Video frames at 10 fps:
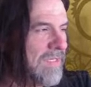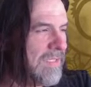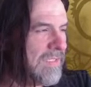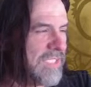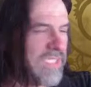
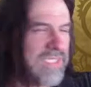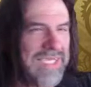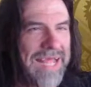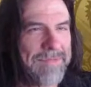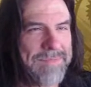
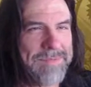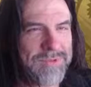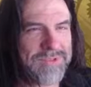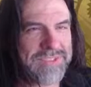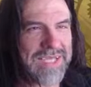chiseling at
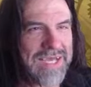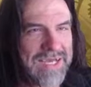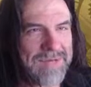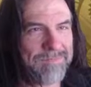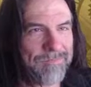people's
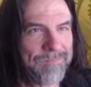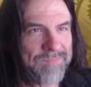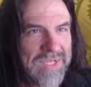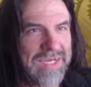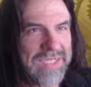
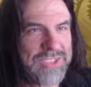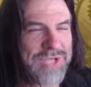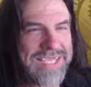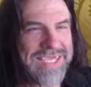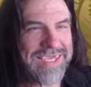
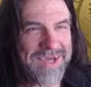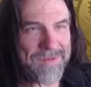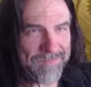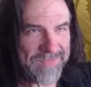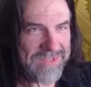trachea.
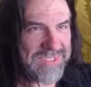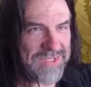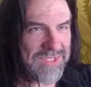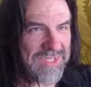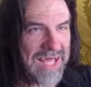
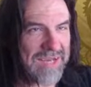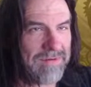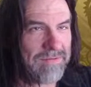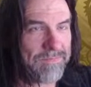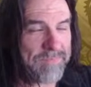There's a lot
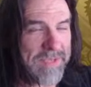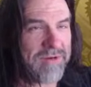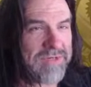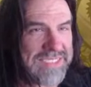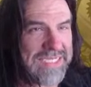of
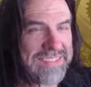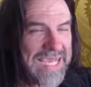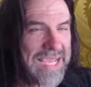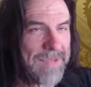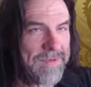piercing
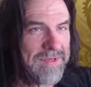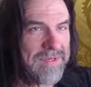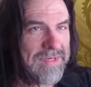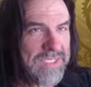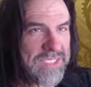type
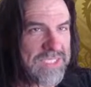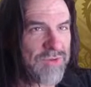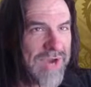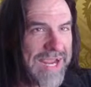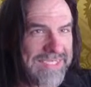
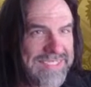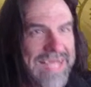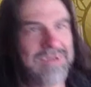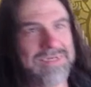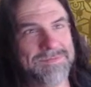strikes that
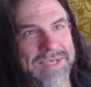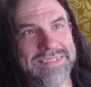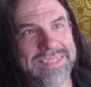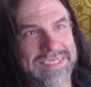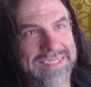are
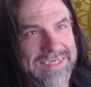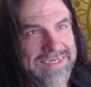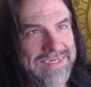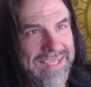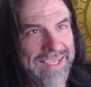depicted
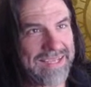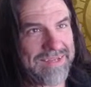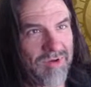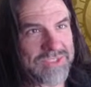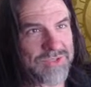
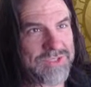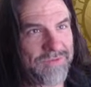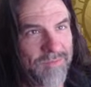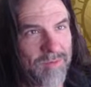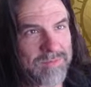in all sorts
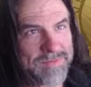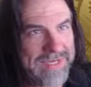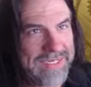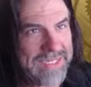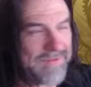of forms of
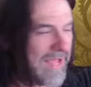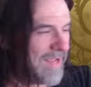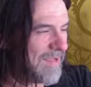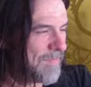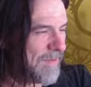media
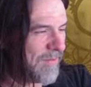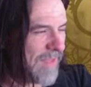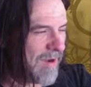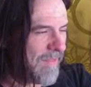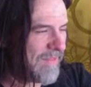that appear
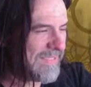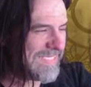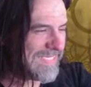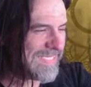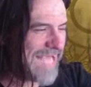there. And then
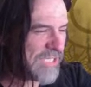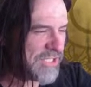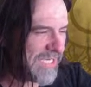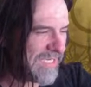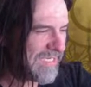
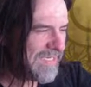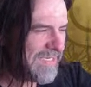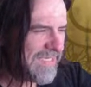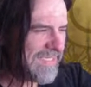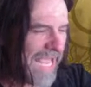slashing
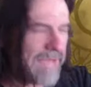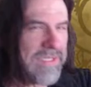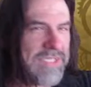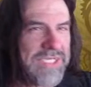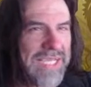
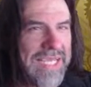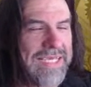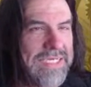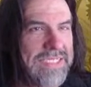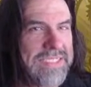damage
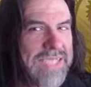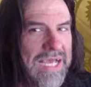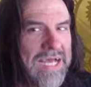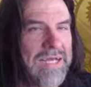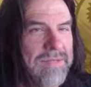is
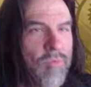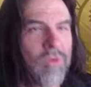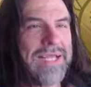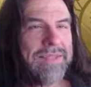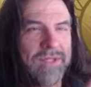more
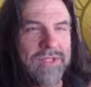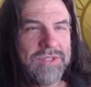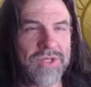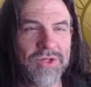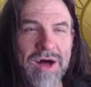like
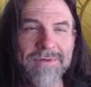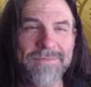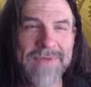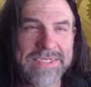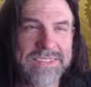the claw
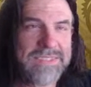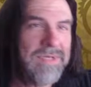effects,